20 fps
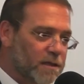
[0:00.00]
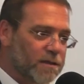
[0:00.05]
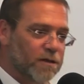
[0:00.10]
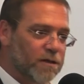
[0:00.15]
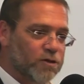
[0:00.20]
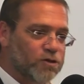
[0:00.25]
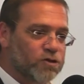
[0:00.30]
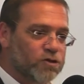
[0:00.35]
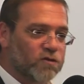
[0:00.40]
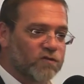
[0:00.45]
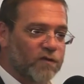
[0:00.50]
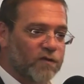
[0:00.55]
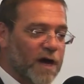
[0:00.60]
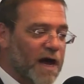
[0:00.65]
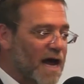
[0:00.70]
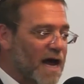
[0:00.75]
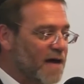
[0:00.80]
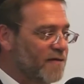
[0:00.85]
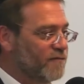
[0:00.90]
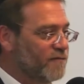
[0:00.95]
their
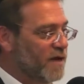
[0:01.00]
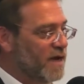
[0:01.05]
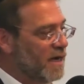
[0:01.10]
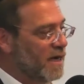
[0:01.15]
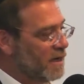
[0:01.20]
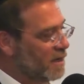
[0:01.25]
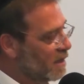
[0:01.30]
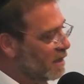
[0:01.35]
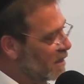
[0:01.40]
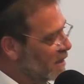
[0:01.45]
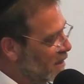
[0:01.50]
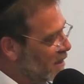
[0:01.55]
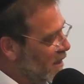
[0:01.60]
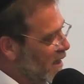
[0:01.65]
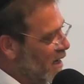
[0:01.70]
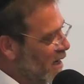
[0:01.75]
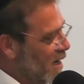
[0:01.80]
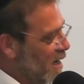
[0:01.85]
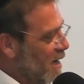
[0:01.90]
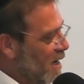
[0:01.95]
Tshuva, have a,
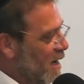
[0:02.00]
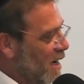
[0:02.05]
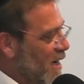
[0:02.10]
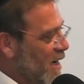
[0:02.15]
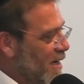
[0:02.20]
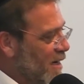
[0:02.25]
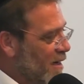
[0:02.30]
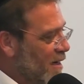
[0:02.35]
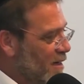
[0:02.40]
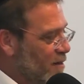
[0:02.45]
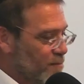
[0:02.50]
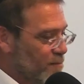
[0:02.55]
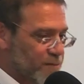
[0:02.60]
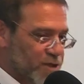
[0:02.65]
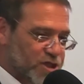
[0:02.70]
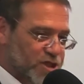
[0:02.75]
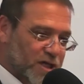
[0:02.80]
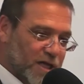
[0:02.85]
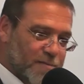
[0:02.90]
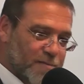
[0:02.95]
a, a
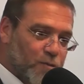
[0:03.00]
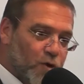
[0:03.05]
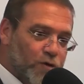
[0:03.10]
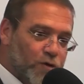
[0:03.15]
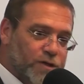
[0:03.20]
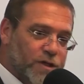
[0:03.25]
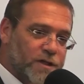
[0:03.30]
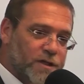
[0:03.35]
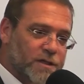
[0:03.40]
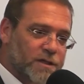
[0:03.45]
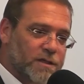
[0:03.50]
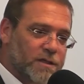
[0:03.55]
shlimut,